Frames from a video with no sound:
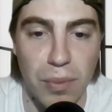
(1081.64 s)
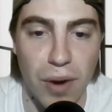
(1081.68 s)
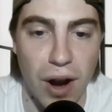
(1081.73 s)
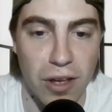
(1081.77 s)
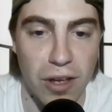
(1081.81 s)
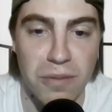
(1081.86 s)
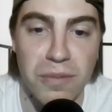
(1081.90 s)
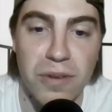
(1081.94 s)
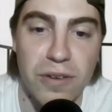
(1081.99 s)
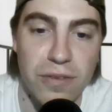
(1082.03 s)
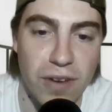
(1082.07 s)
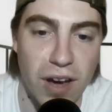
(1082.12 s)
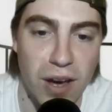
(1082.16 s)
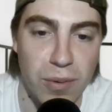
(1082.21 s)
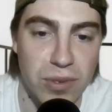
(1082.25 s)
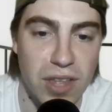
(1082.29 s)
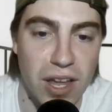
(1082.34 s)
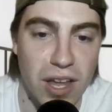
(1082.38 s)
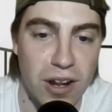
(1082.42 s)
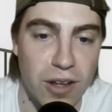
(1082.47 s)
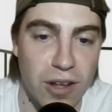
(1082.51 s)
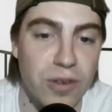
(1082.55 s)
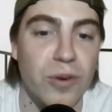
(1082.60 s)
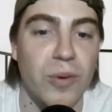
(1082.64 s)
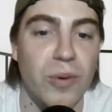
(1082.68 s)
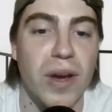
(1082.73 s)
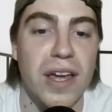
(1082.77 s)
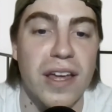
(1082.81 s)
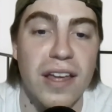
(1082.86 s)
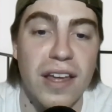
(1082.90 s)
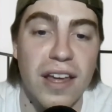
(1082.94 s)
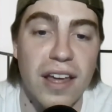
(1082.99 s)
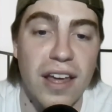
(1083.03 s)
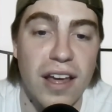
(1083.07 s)
probably be fine with that either way.
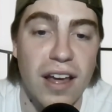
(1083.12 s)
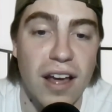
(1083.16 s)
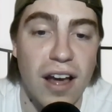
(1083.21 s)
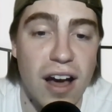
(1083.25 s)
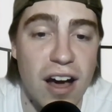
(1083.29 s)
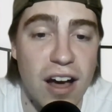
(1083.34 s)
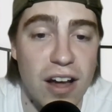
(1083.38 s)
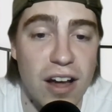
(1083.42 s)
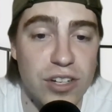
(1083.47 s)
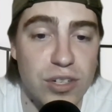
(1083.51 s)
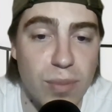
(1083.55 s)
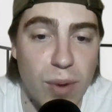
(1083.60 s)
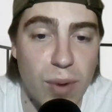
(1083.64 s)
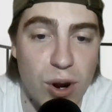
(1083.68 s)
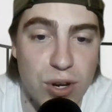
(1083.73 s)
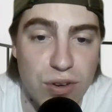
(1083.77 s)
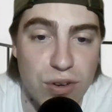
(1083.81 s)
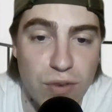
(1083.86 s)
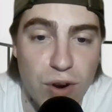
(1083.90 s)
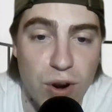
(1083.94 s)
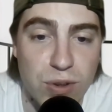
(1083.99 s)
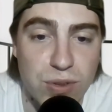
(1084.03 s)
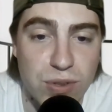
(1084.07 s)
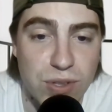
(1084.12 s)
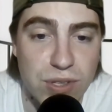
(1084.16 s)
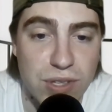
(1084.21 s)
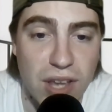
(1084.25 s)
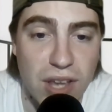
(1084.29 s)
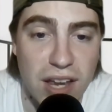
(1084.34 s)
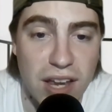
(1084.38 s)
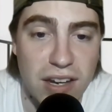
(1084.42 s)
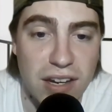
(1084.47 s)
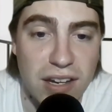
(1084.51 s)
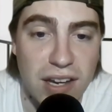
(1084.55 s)
DeMar DeRozan
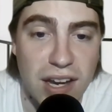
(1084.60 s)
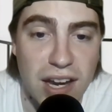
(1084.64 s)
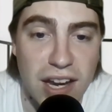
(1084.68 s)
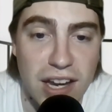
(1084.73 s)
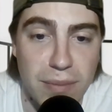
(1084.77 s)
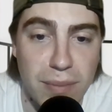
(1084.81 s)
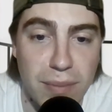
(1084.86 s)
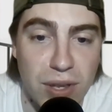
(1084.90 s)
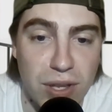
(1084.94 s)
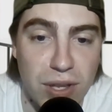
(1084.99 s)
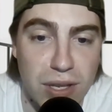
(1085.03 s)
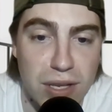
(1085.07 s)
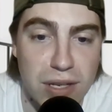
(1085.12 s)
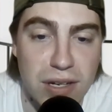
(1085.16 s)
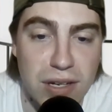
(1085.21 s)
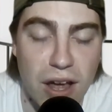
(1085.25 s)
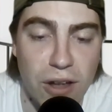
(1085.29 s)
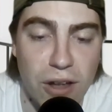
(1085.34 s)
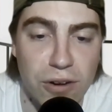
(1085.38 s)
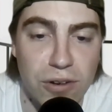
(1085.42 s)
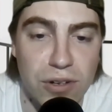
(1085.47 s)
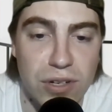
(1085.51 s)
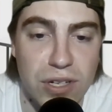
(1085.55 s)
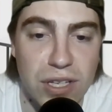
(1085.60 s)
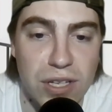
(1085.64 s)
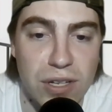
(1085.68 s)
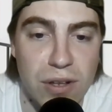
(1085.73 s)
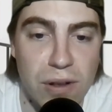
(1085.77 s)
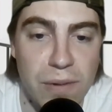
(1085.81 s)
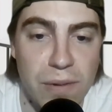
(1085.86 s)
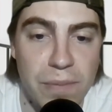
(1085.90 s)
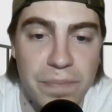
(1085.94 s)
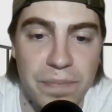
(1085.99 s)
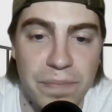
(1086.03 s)
signed an $80 million
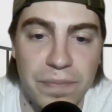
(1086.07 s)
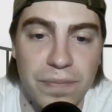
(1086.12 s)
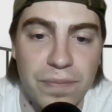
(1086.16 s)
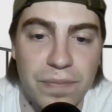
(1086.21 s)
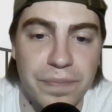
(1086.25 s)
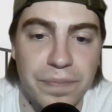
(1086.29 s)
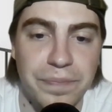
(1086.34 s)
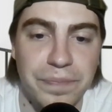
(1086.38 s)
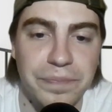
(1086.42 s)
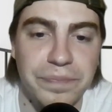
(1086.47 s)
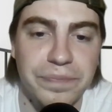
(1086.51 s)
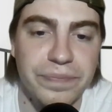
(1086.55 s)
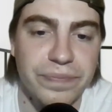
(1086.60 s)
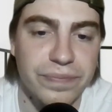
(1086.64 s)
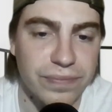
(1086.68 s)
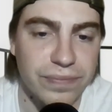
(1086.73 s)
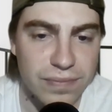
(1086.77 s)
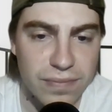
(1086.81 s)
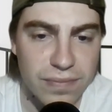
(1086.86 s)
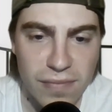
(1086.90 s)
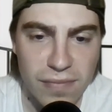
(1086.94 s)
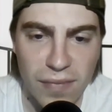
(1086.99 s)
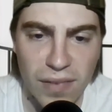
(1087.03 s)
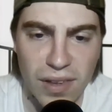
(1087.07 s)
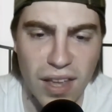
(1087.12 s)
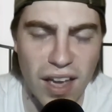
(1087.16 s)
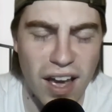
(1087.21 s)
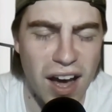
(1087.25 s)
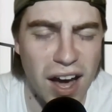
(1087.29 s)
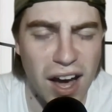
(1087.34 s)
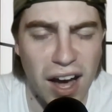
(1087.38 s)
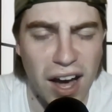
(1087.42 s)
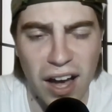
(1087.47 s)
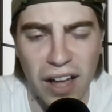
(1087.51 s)
deal.
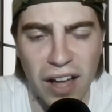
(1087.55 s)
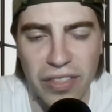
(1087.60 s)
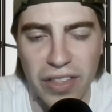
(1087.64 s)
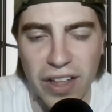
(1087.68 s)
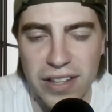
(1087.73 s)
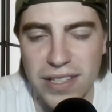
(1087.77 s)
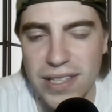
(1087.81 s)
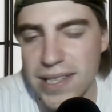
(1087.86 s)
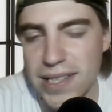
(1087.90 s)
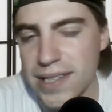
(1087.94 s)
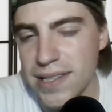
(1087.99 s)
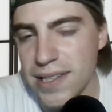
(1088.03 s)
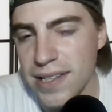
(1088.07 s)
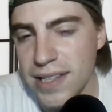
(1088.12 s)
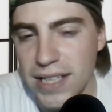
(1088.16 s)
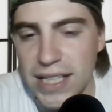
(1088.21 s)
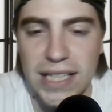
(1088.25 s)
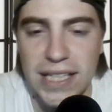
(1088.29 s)
That's